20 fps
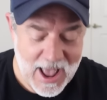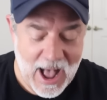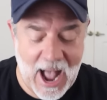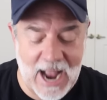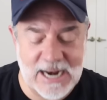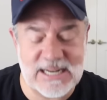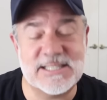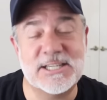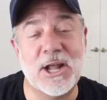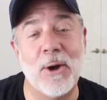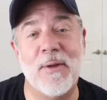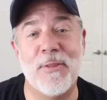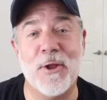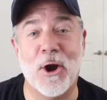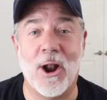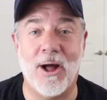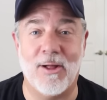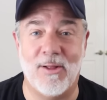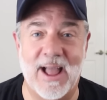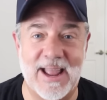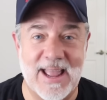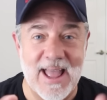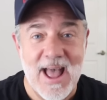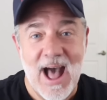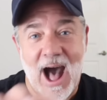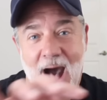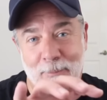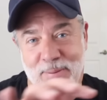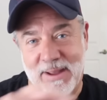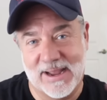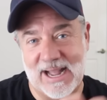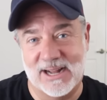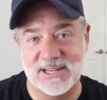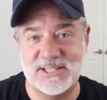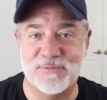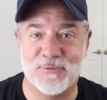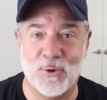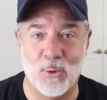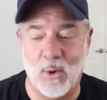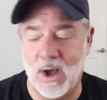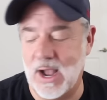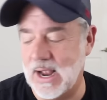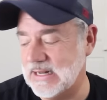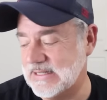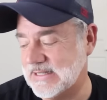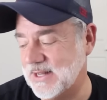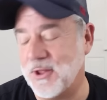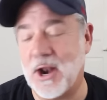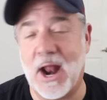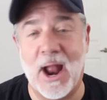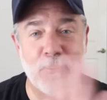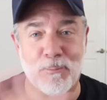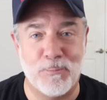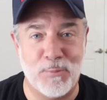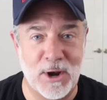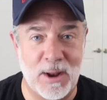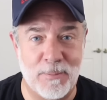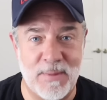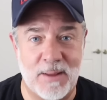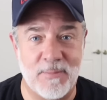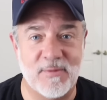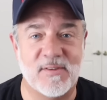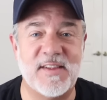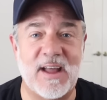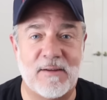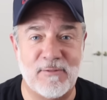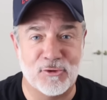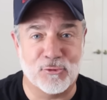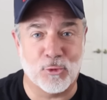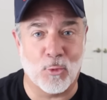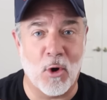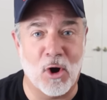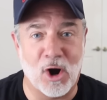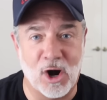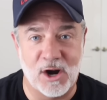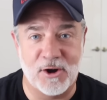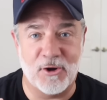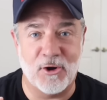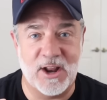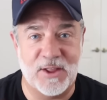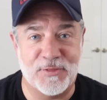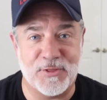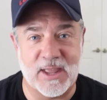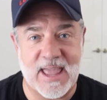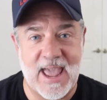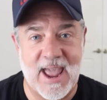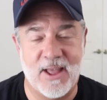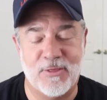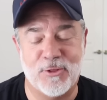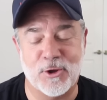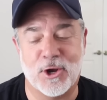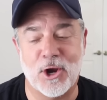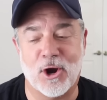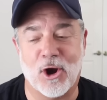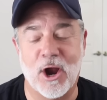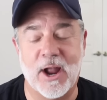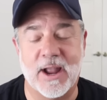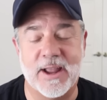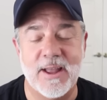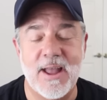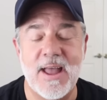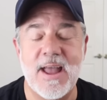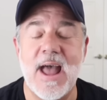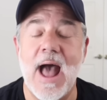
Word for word: I just go in there and I'll like, I'll pick out different ones and then I put them in, because I have a drawer underneath the, K the Keurig.